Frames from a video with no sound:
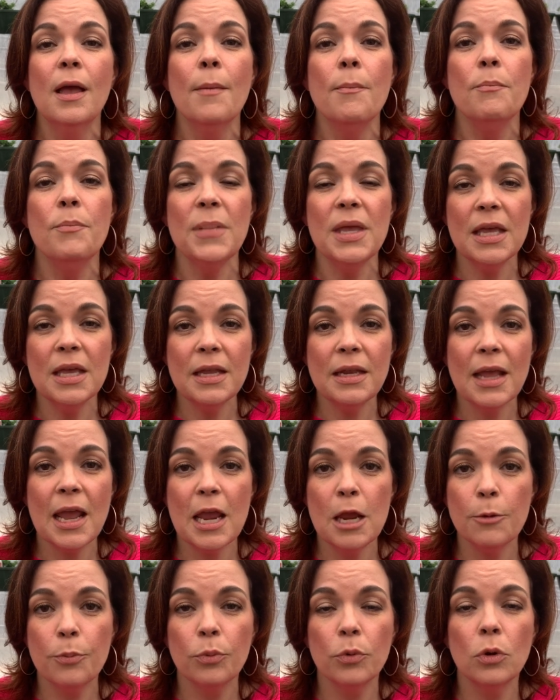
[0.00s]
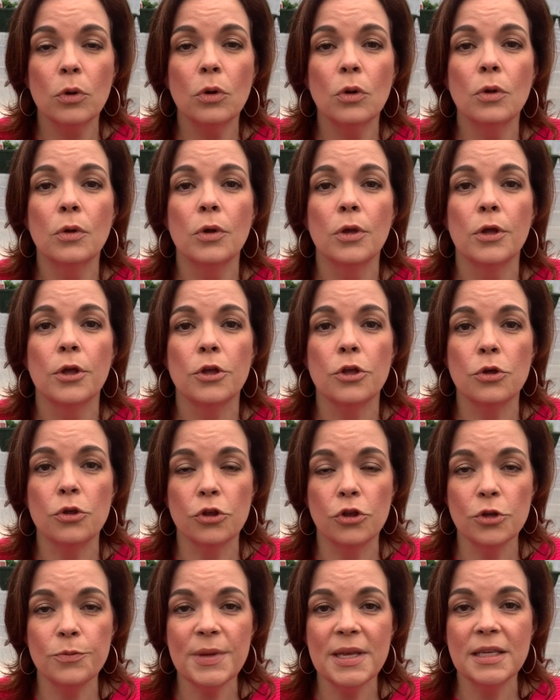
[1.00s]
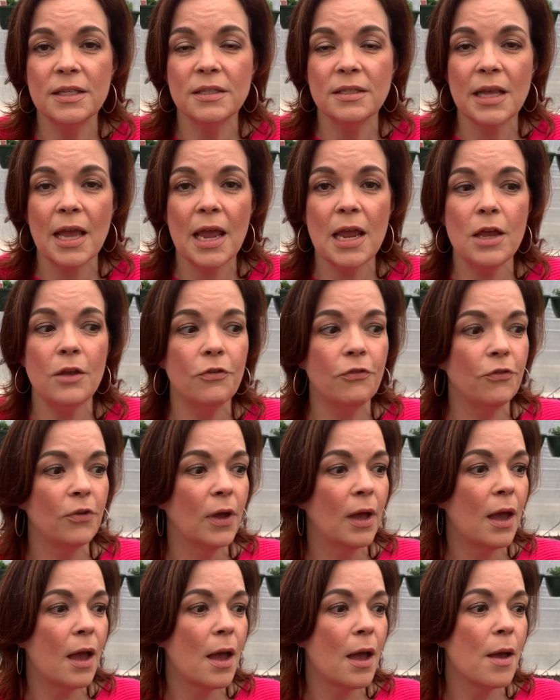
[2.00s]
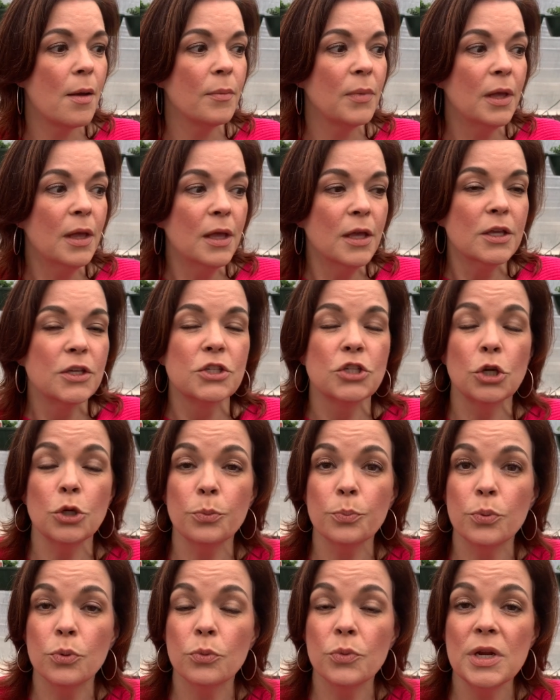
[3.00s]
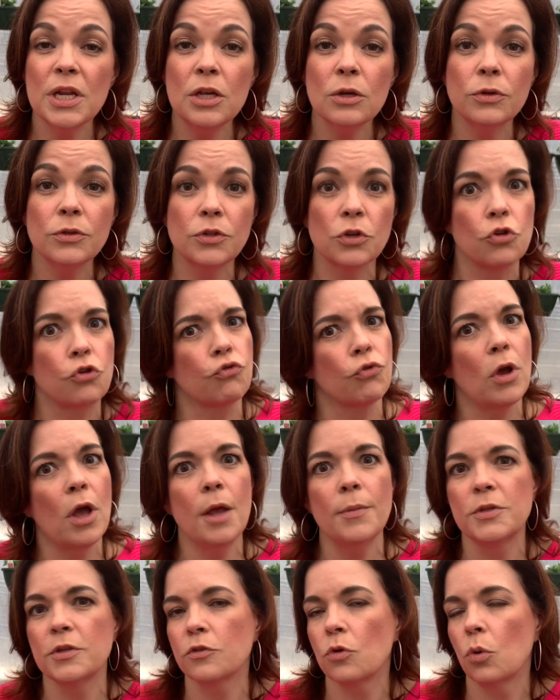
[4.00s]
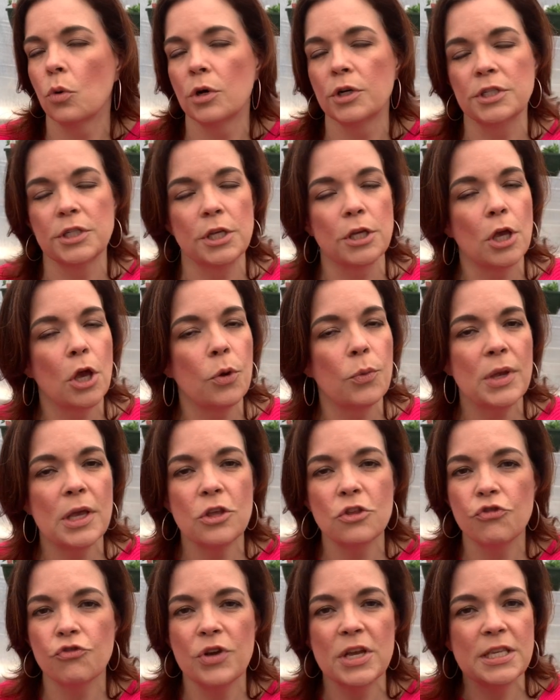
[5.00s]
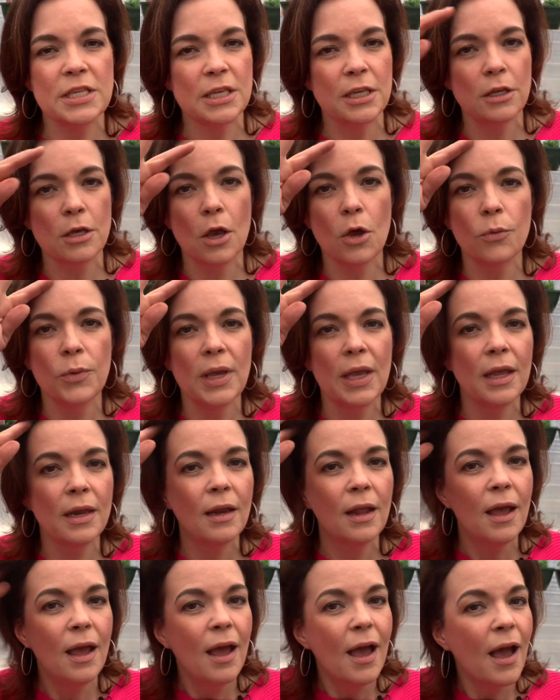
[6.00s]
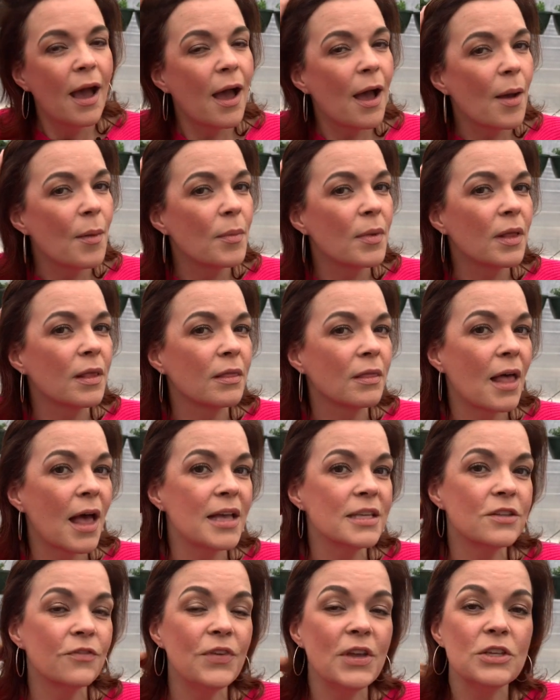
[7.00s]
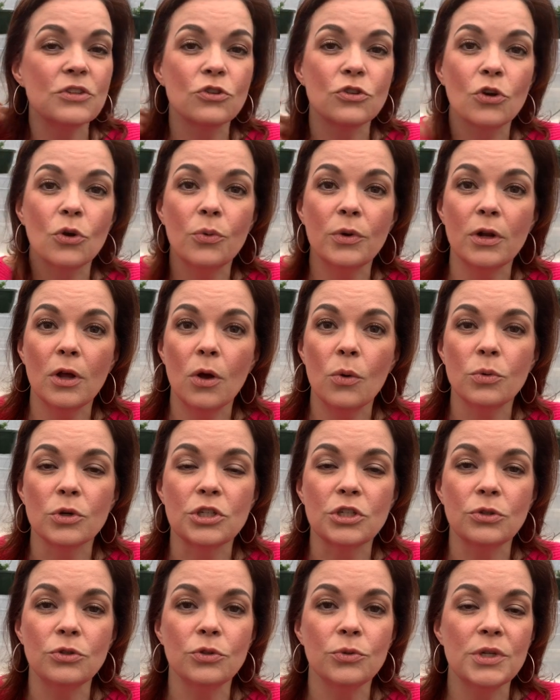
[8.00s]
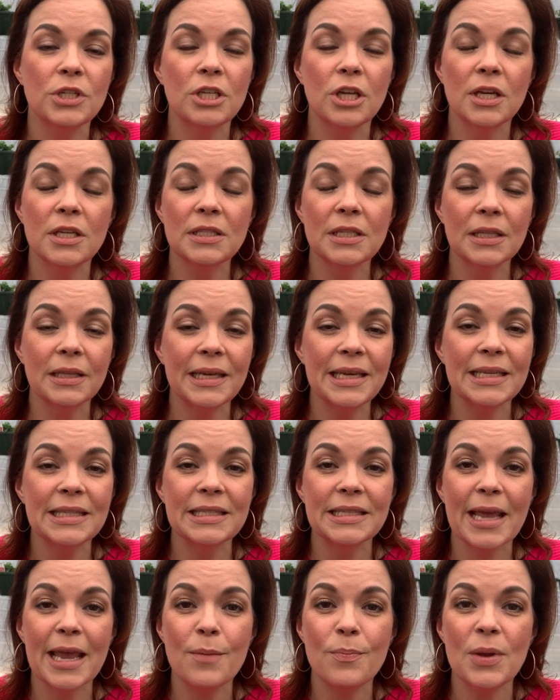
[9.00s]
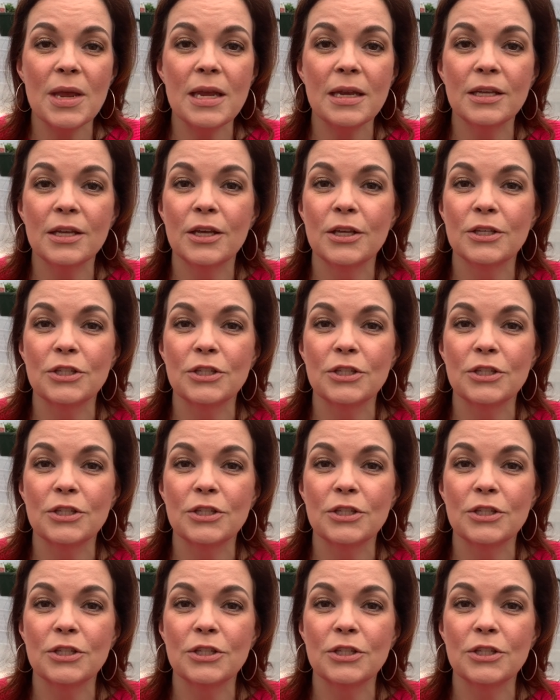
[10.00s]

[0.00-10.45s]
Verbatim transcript: Mid-April, you should be safe. Um, certain perennials, shrubs, of course, can go in, trees can go in. Um, lots of things are going on. We're still doing tons of landscaping.